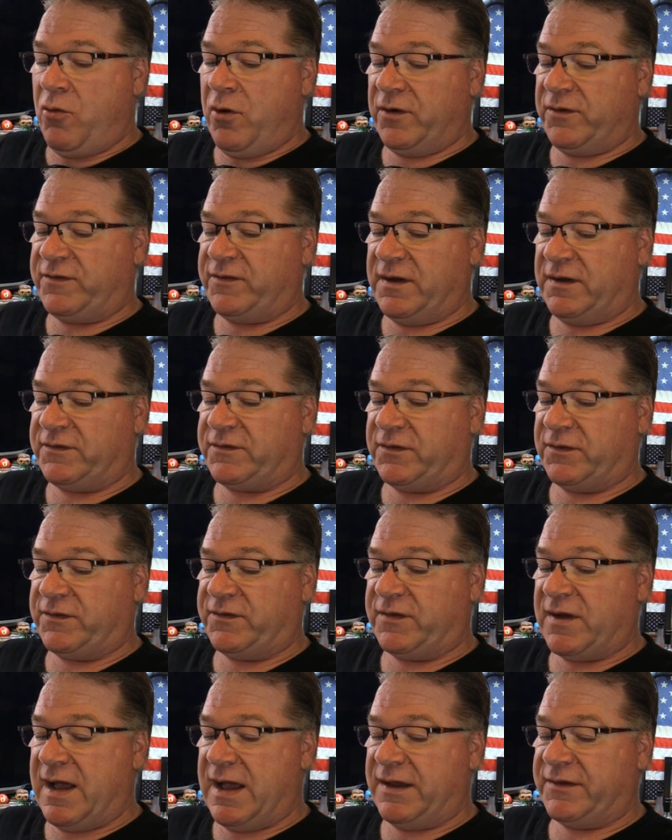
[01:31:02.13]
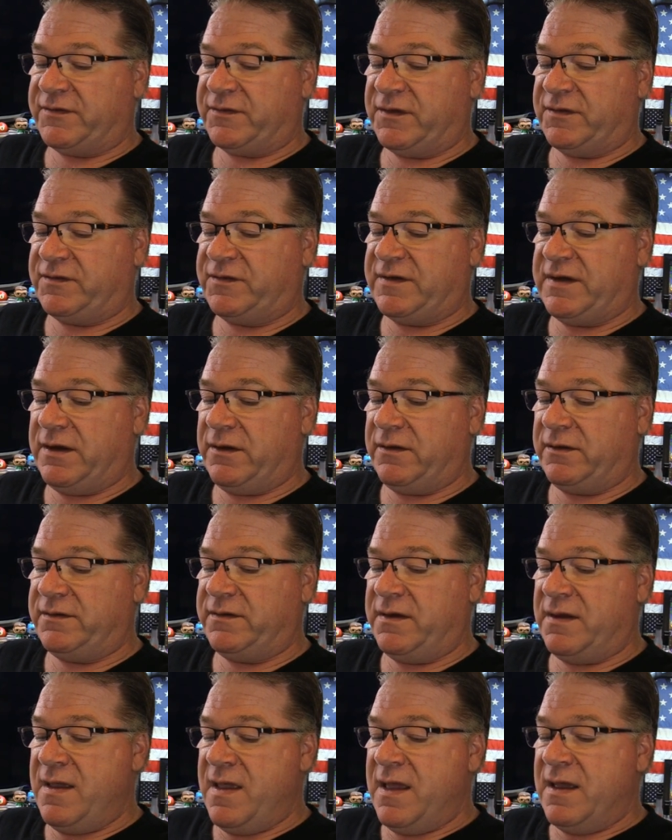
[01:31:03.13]
Worcester sauce,
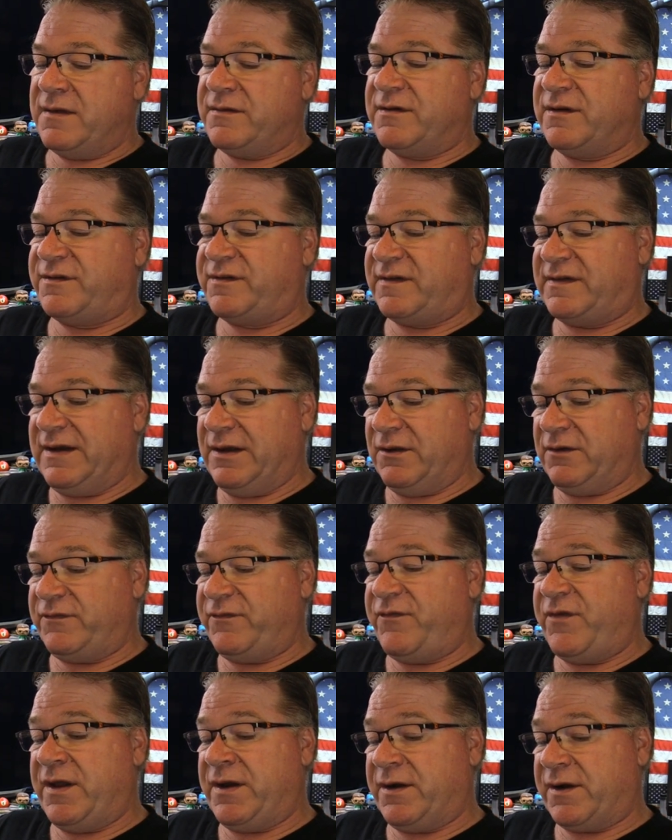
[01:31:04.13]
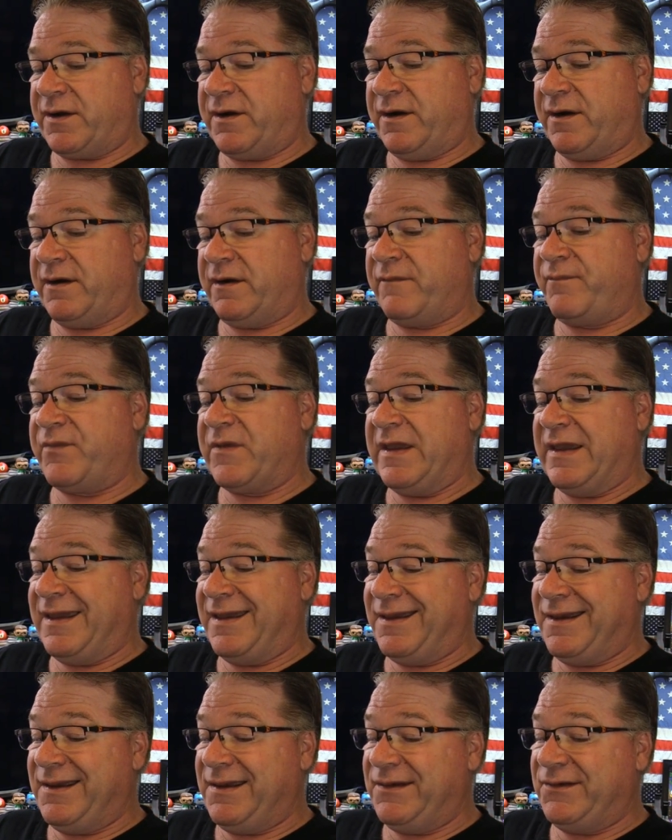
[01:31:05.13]
distilled distilled vinegar
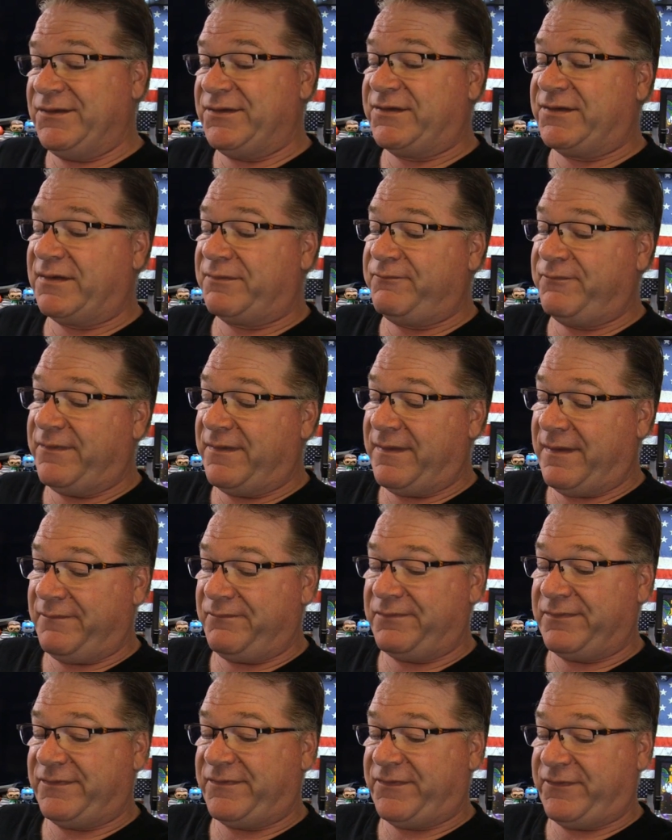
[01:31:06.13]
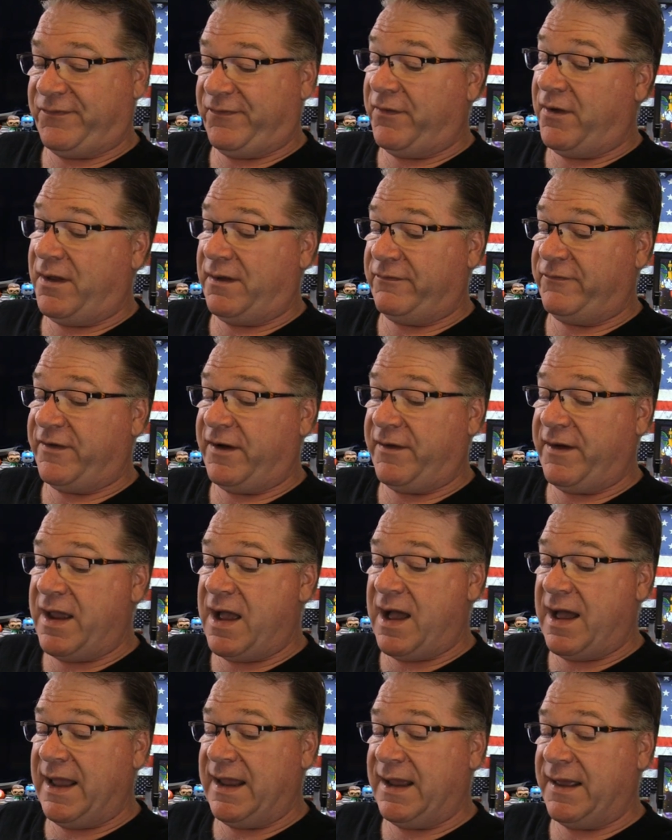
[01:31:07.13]
is well, very
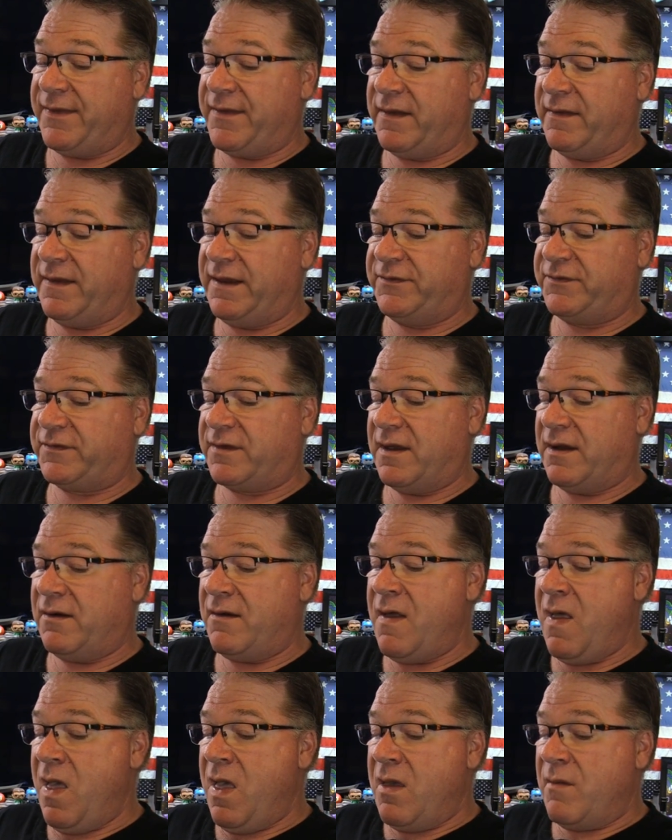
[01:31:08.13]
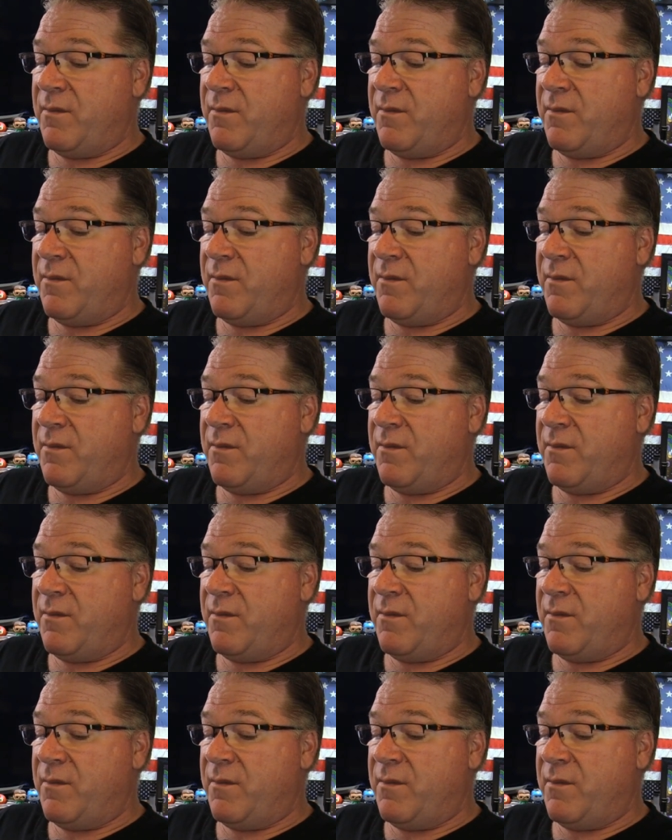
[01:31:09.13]
high on the list though.